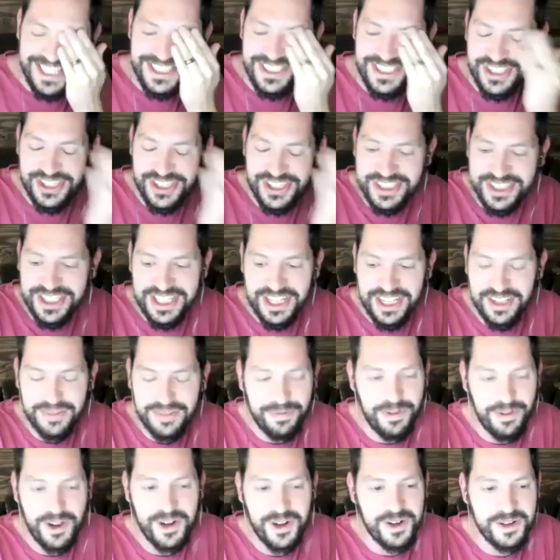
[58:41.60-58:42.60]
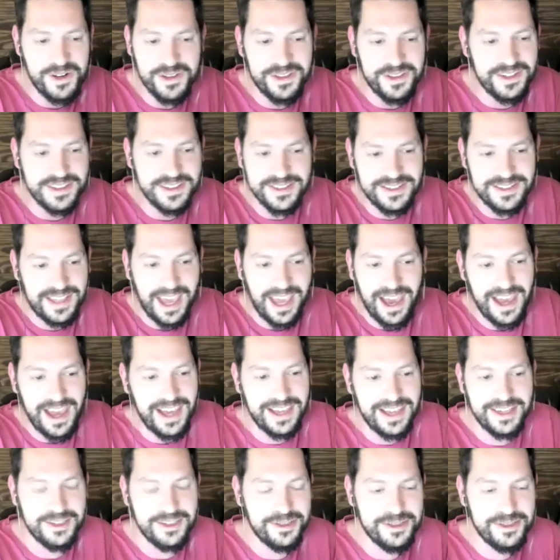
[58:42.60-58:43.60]
just it's for the
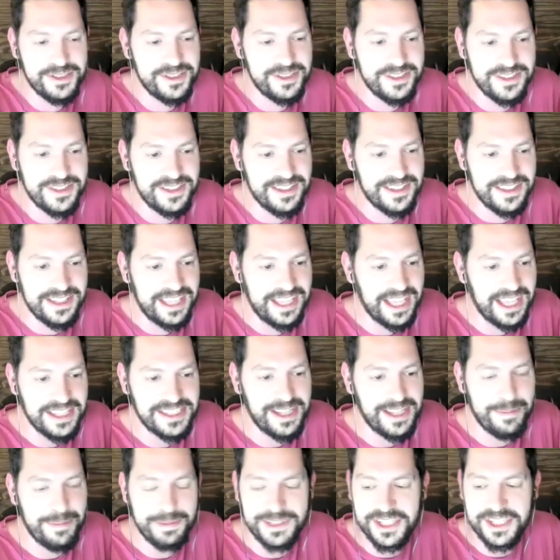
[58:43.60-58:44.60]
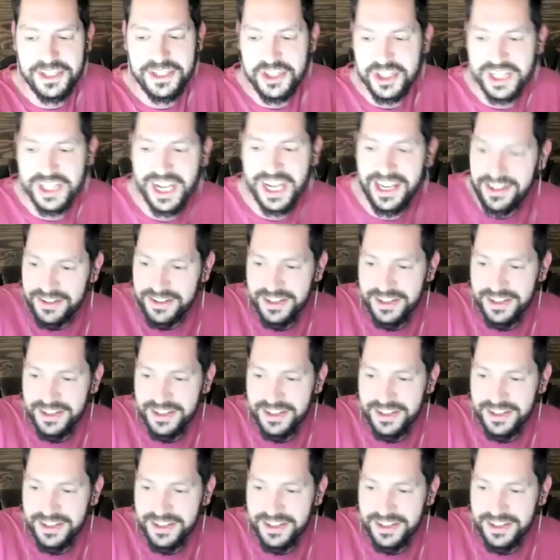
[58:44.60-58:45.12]
guy who's gets that position. I don't